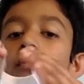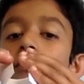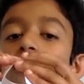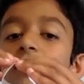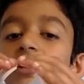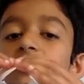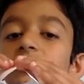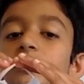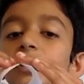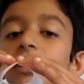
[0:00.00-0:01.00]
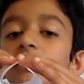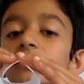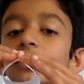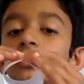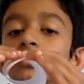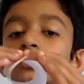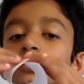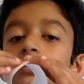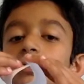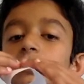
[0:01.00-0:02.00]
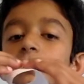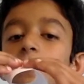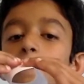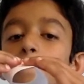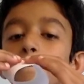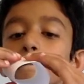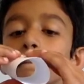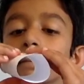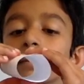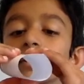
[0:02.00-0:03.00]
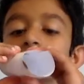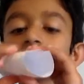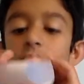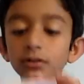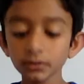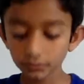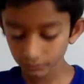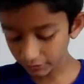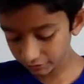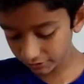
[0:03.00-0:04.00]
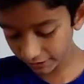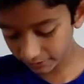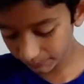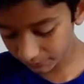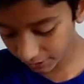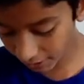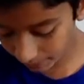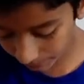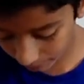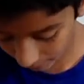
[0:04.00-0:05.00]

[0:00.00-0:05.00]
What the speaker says: this big of a hoop. So let's take some tape